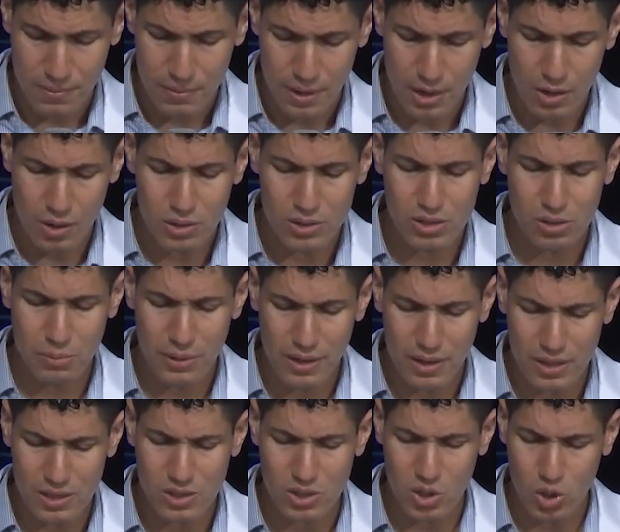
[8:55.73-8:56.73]
And also
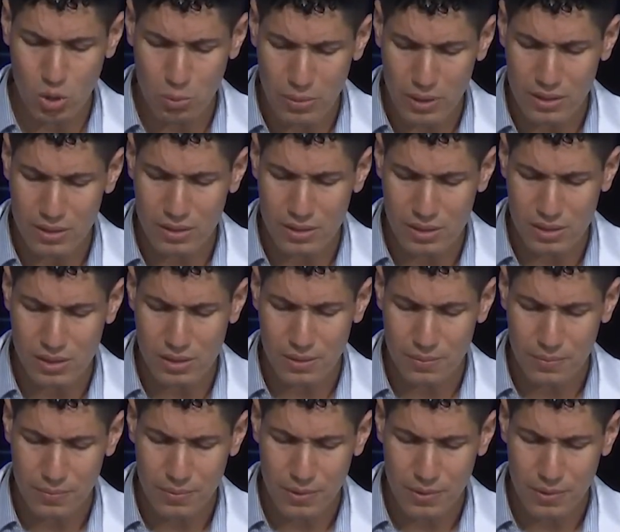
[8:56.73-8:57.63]
because humans